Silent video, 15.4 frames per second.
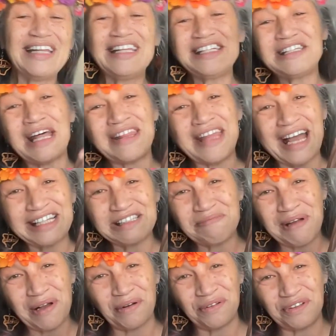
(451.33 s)
That's
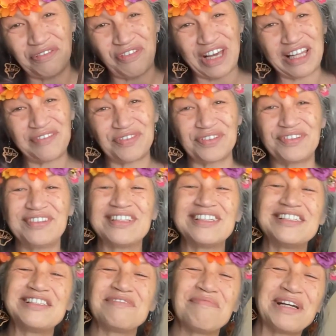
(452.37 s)
my Old Faithful.
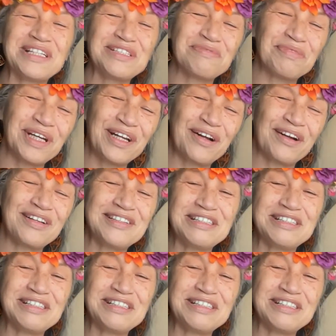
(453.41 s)
This is my sweetheart.